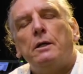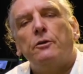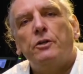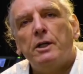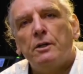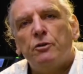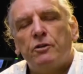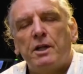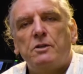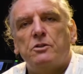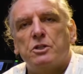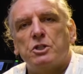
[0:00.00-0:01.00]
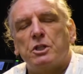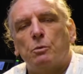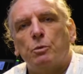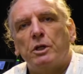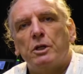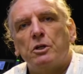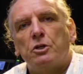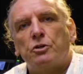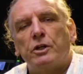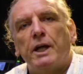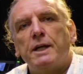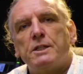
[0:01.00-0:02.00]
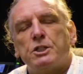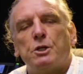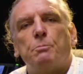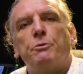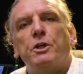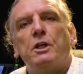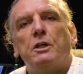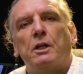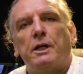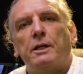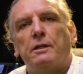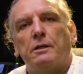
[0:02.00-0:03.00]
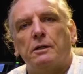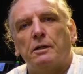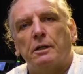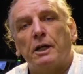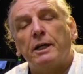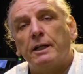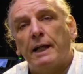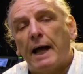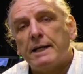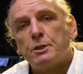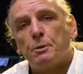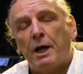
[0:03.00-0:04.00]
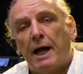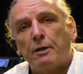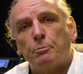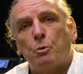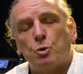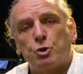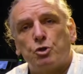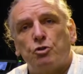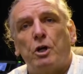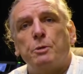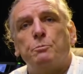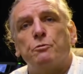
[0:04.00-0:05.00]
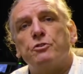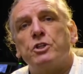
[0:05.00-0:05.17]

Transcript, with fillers: The intent is that we can create something like, a, like an Atmos type of